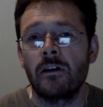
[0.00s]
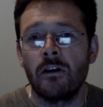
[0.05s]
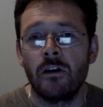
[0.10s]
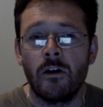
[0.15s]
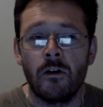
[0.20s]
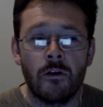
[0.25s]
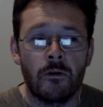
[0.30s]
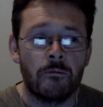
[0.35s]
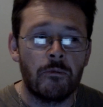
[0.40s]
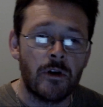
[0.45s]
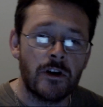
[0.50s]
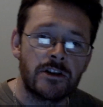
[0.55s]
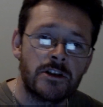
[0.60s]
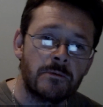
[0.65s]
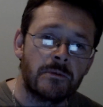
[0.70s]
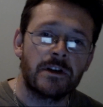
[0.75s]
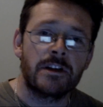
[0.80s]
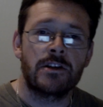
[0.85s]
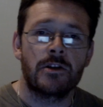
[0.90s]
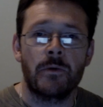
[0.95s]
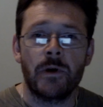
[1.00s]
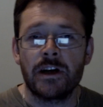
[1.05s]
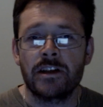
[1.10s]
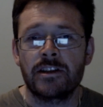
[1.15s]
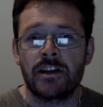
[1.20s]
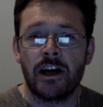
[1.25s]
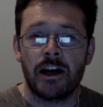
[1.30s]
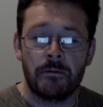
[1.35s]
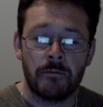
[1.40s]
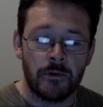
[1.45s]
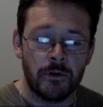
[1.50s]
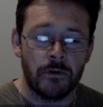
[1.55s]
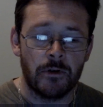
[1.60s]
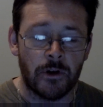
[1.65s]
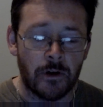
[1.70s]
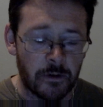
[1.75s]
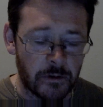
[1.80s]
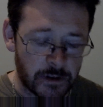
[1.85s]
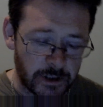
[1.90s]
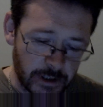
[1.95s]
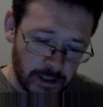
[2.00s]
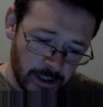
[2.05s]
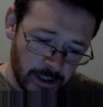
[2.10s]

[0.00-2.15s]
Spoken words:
loan, possibly to West Ham. Who knows?